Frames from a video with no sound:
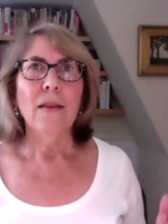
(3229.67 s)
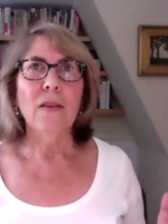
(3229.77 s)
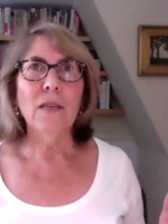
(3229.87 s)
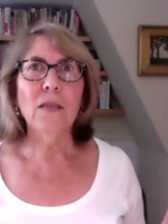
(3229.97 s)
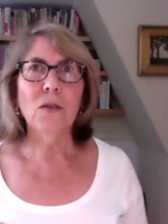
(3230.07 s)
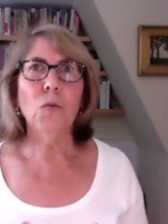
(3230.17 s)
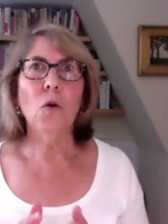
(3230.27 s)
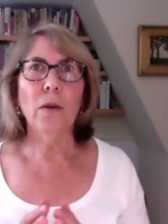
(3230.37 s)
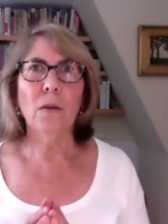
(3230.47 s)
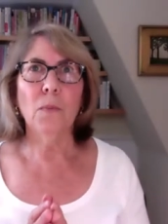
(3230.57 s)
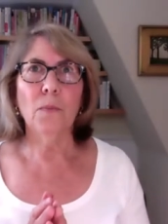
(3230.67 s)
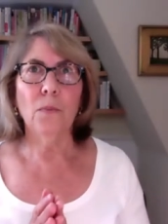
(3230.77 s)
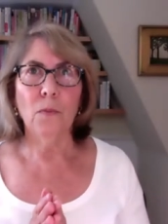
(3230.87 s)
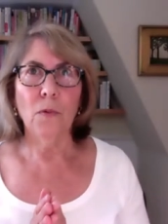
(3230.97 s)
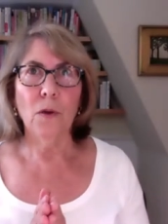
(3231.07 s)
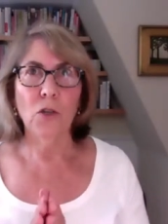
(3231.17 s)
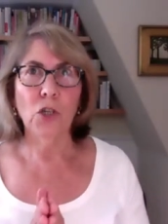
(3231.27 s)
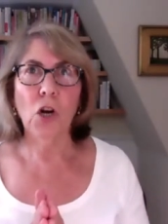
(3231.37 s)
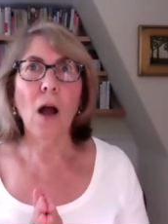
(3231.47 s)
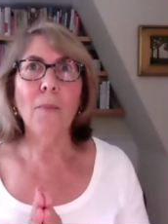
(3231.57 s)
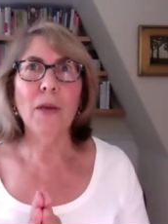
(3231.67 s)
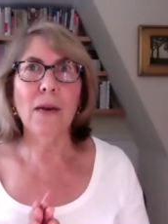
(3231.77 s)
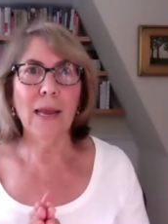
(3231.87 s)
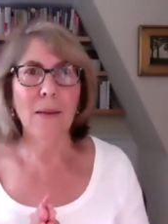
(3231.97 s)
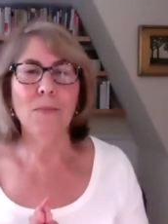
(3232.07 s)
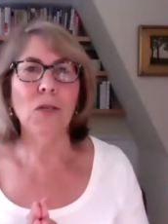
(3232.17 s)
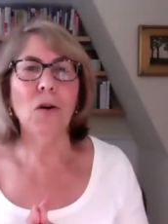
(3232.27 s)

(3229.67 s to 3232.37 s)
This is what the shaman named